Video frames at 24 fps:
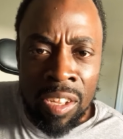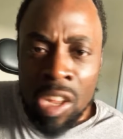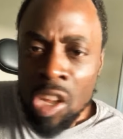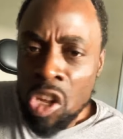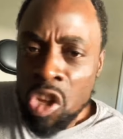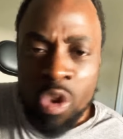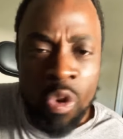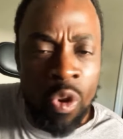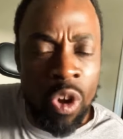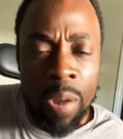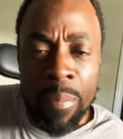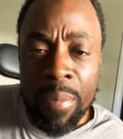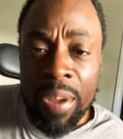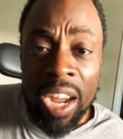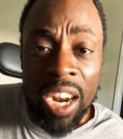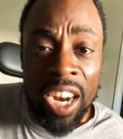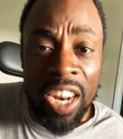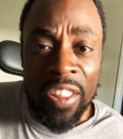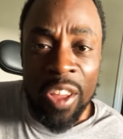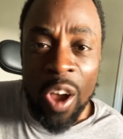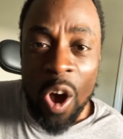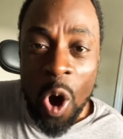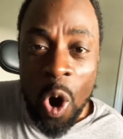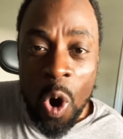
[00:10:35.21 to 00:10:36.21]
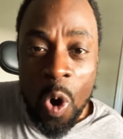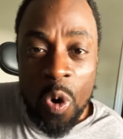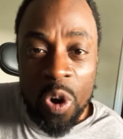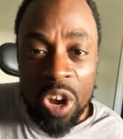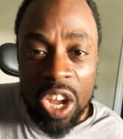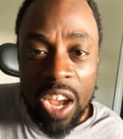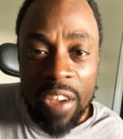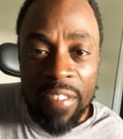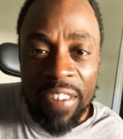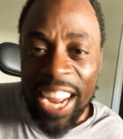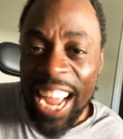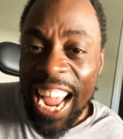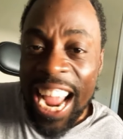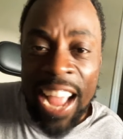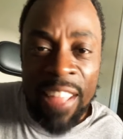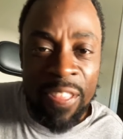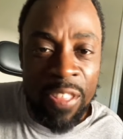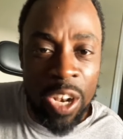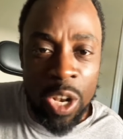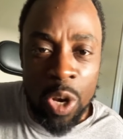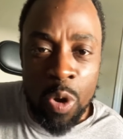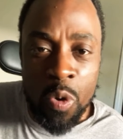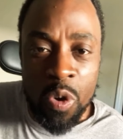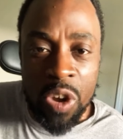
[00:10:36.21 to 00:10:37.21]
You want to be under the old covenant and the
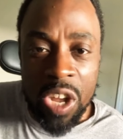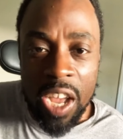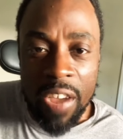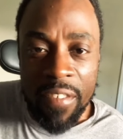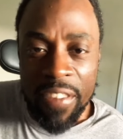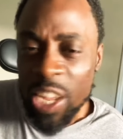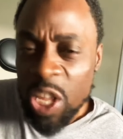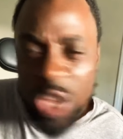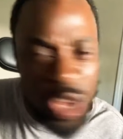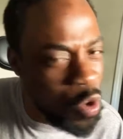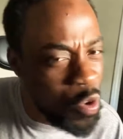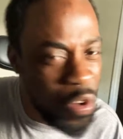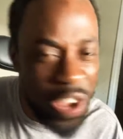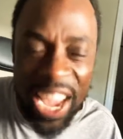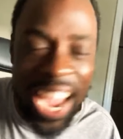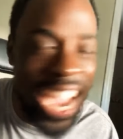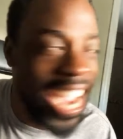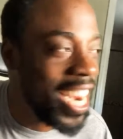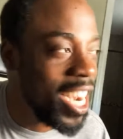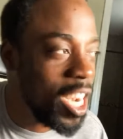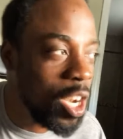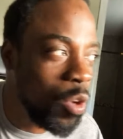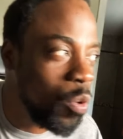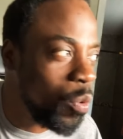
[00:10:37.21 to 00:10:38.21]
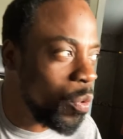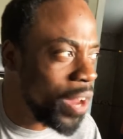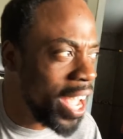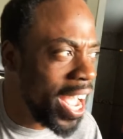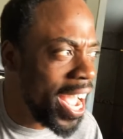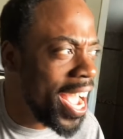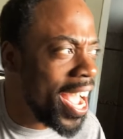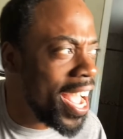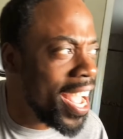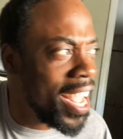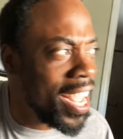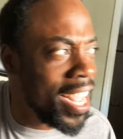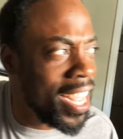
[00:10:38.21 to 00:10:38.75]
new covenant. You can't do that.